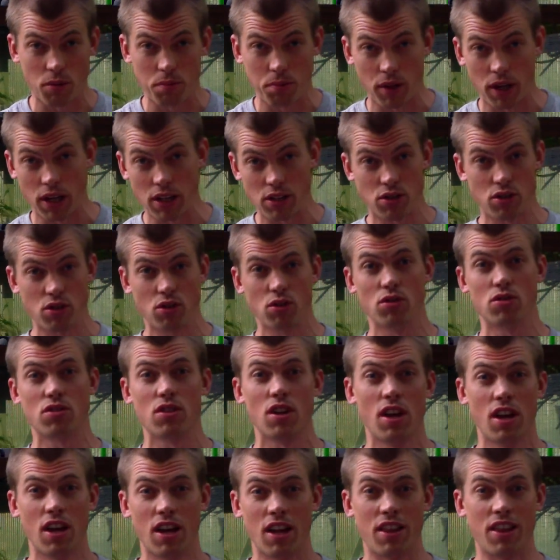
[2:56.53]
Our plants
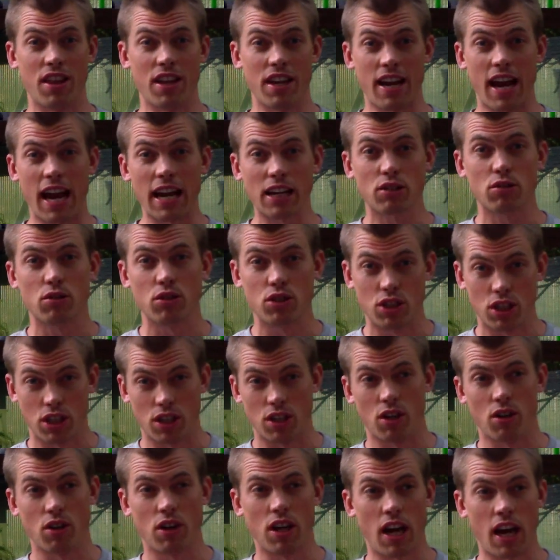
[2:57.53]
use the
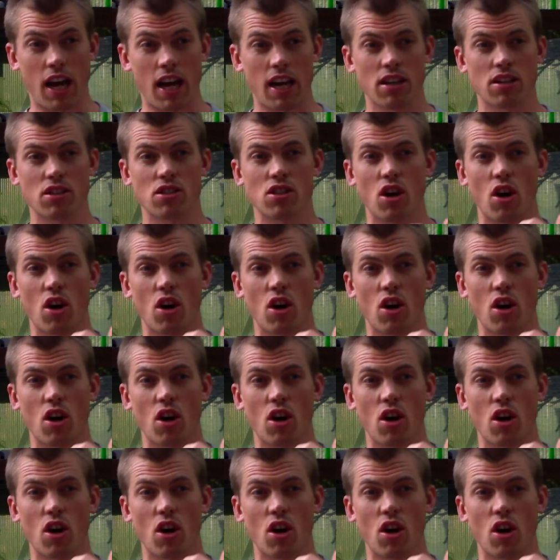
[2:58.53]
nitrogen, okay?